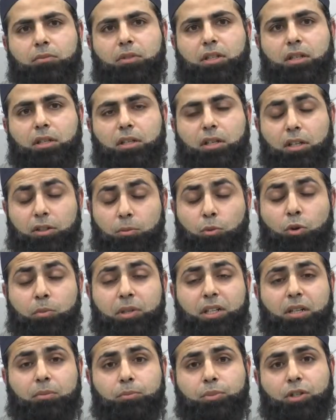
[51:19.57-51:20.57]
at the
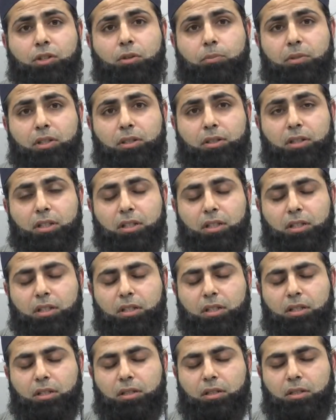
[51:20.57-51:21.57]
moment I'm predominantly
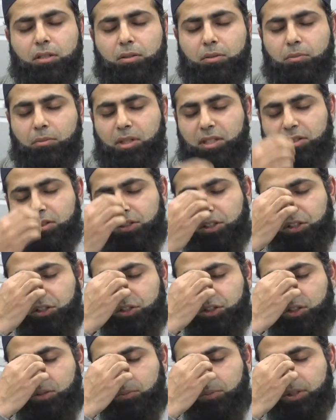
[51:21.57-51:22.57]
a maths
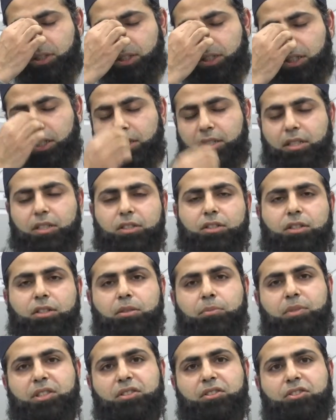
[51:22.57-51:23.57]
teacher, but then I teach
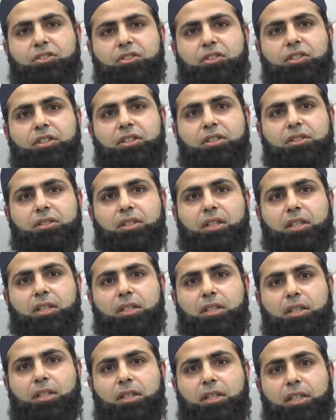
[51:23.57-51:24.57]
business studies
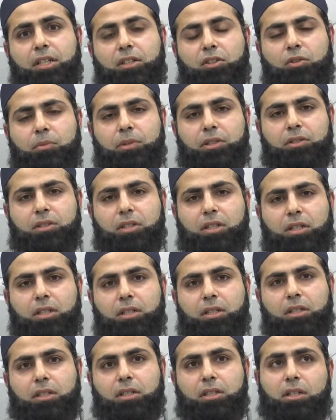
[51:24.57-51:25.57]
and economics
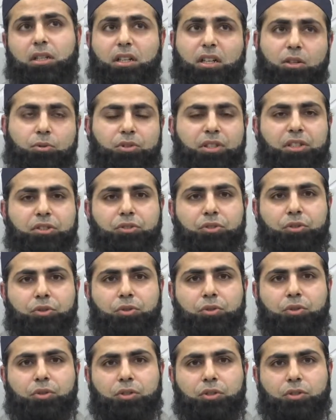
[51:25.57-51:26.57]
and accounting
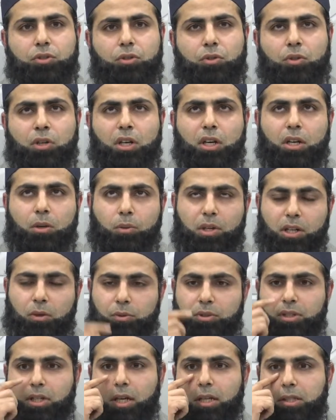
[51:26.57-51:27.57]
too. So when I
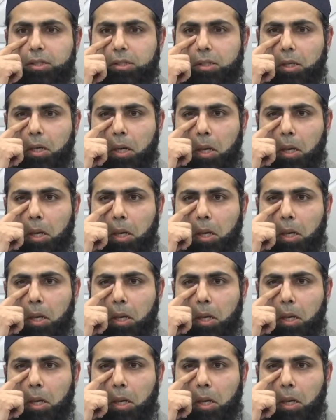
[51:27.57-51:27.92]
was at